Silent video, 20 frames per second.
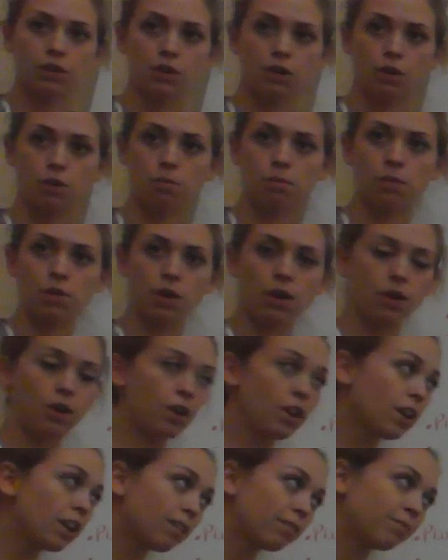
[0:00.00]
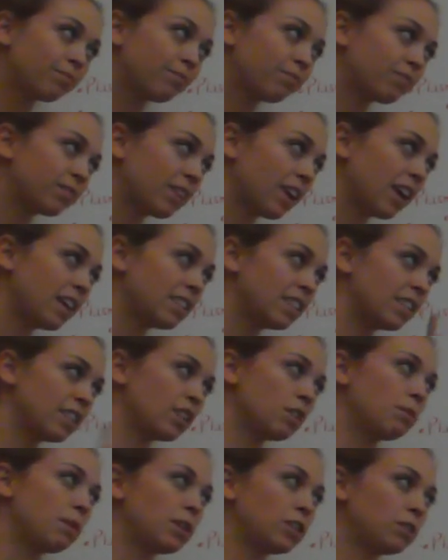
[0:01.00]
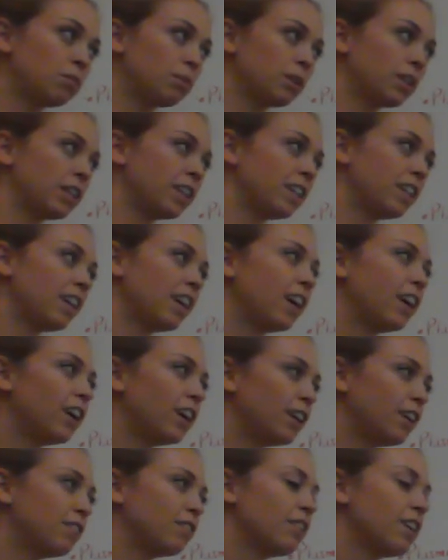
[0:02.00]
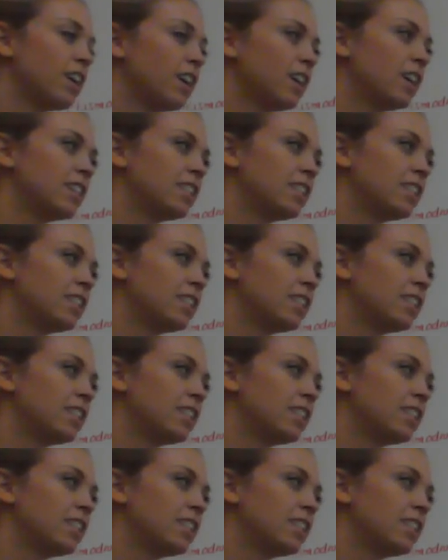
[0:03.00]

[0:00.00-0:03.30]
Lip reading: malaria has an incubation period of